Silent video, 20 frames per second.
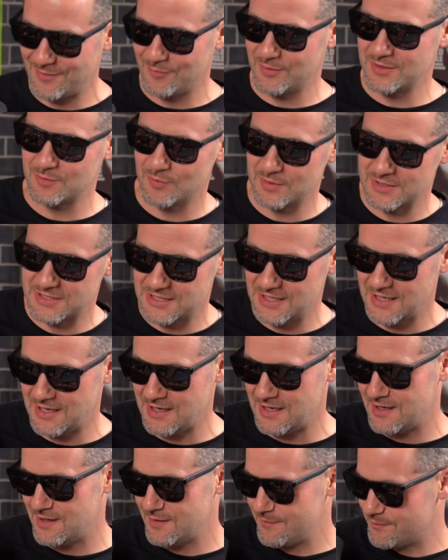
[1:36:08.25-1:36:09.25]
What's
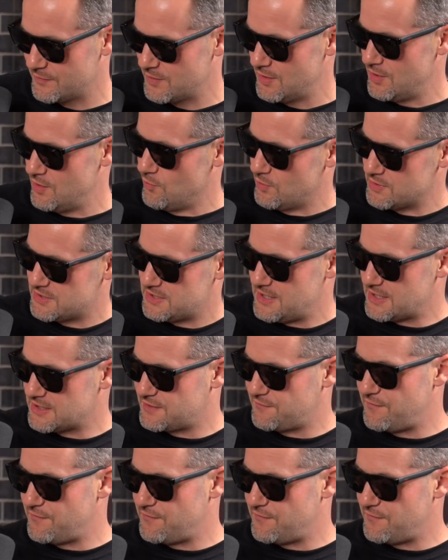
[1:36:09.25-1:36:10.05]
the next